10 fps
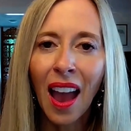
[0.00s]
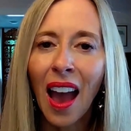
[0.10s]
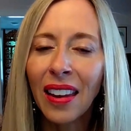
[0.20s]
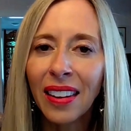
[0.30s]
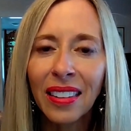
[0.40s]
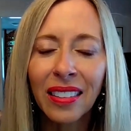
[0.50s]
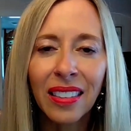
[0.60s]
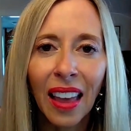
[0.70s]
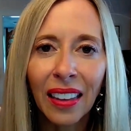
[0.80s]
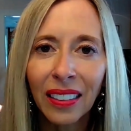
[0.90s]
and it is
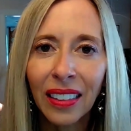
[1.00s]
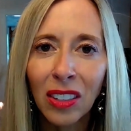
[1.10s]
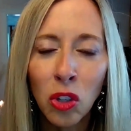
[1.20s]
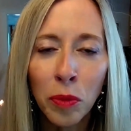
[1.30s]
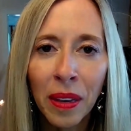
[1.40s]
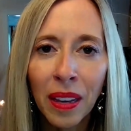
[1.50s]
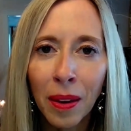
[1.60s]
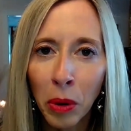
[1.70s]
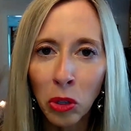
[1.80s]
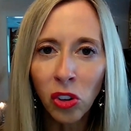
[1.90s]
likely to be
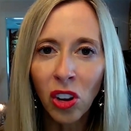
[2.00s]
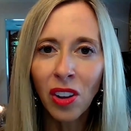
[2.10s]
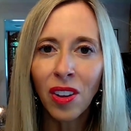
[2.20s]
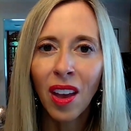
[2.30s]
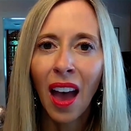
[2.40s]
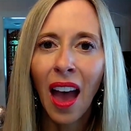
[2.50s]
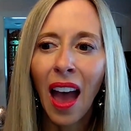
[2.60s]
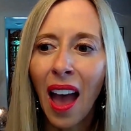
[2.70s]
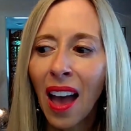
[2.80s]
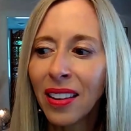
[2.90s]
emotional
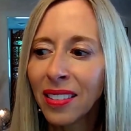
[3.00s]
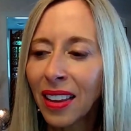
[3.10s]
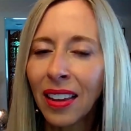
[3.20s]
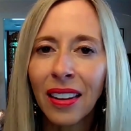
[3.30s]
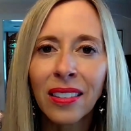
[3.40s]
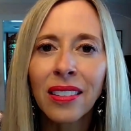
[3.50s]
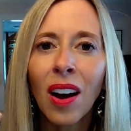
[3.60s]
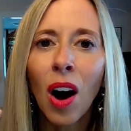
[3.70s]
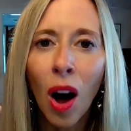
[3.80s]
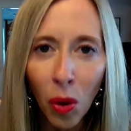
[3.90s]
and it is
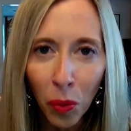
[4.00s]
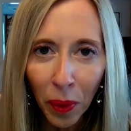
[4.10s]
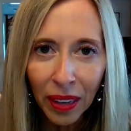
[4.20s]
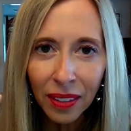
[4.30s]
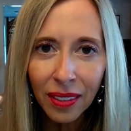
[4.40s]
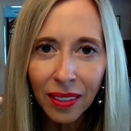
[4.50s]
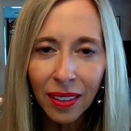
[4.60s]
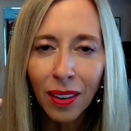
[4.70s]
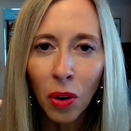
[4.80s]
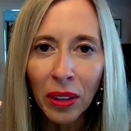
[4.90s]
always
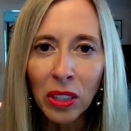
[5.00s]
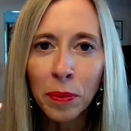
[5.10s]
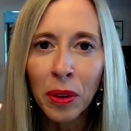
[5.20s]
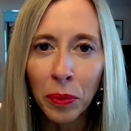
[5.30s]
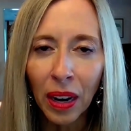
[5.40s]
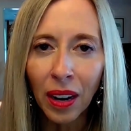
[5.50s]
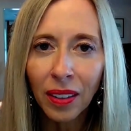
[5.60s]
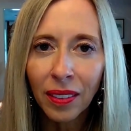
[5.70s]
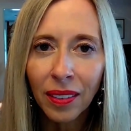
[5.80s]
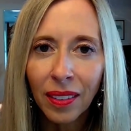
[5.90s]
going to be real.
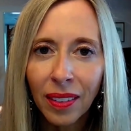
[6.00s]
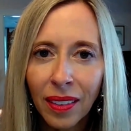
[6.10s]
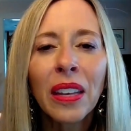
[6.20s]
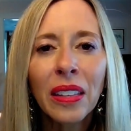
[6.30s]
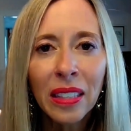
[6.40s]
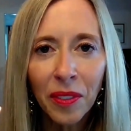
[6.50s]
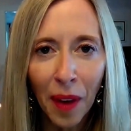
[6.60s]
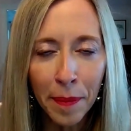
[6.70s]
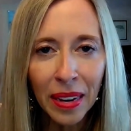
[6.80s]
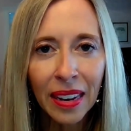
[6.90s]
The Illicit
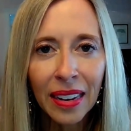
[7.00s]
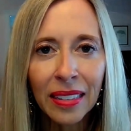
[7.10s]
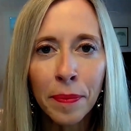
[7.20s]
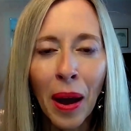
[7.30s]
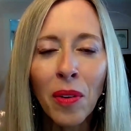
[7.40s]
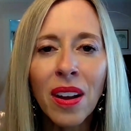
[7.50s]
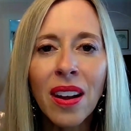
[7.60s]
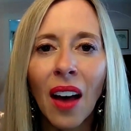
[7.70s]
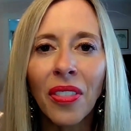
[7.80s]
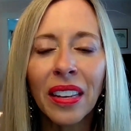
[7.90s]
Feminine is about
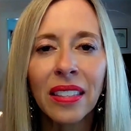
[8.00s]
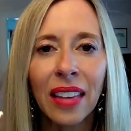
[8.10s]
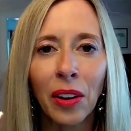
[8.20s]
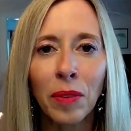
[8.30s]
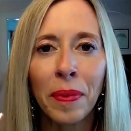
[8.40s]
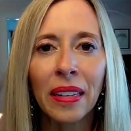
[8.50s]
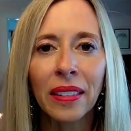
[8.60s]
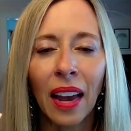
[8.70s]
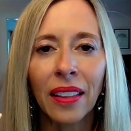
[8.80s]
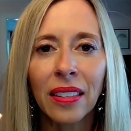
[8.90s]
nothing sacred being
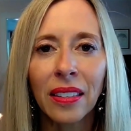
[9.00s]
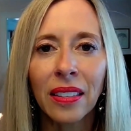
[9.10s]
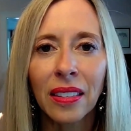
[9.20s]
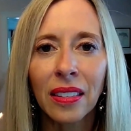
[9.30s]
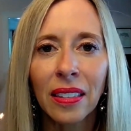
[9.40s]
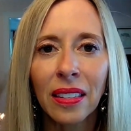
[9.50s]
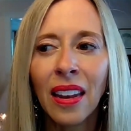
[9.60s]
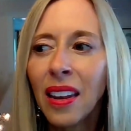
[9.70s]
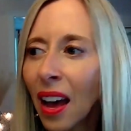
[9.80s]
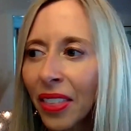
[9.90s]
silenced
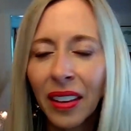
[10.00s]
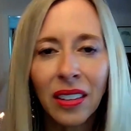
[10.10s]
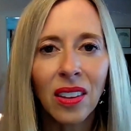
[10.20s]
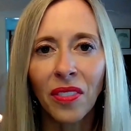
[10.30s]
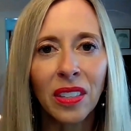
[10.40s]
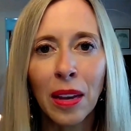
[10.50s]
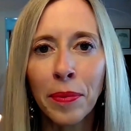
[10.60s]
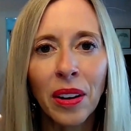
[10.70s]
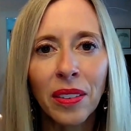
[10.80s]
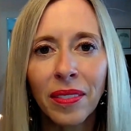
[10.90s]
and nothing is off the
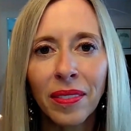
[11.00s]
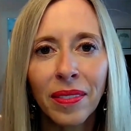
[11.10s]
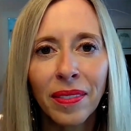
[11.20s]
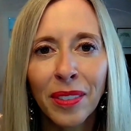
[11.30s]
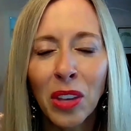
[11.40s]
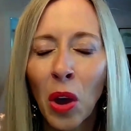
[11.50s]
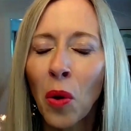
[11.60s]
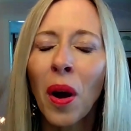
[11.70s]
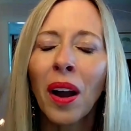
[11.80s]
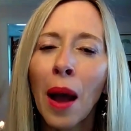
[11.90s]
table.
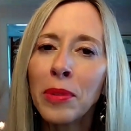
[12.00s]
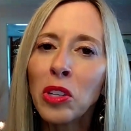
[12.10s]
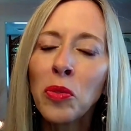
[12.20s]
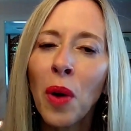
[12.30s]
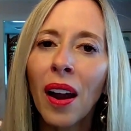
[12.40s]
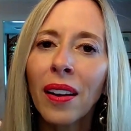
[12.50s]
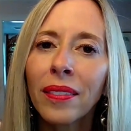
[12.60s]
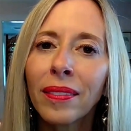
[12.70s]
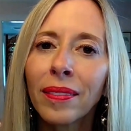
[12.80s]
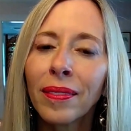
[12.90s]
So come as you are,
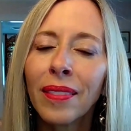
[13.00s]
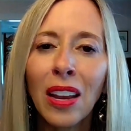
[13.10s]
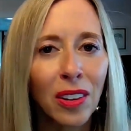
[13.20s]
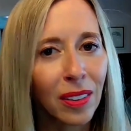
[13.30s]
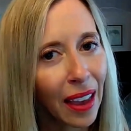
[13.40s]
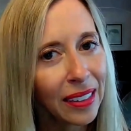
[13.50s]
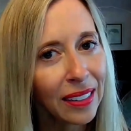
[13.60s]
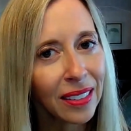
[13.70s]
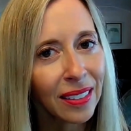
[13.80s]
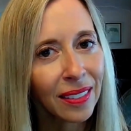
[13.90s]
in your
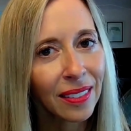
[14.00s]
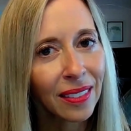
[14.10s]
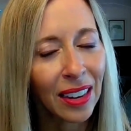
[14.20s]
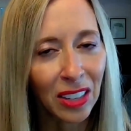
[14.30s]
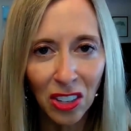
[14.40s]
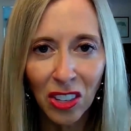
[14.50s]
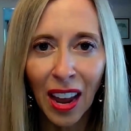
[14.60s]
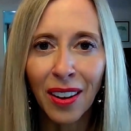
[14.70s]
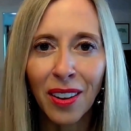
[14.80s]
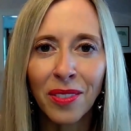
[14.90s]
light, in your
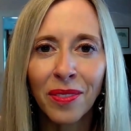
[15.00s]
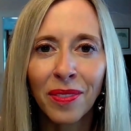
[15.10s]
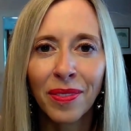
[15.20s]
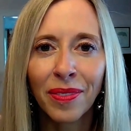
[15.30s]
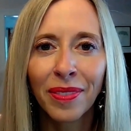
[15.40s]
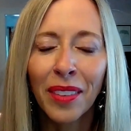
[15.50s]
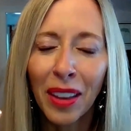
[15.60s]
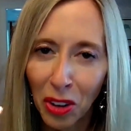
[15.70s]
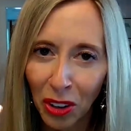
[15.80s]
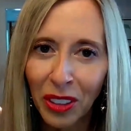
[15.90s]
shadow,
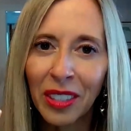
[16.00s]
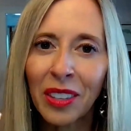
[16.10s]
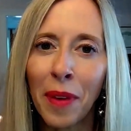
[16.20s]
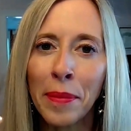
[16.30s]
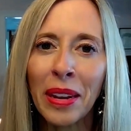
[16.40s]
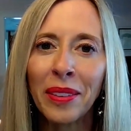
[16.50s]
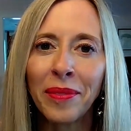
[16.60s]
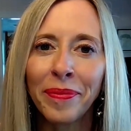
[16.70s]
in your Illicit Feminine.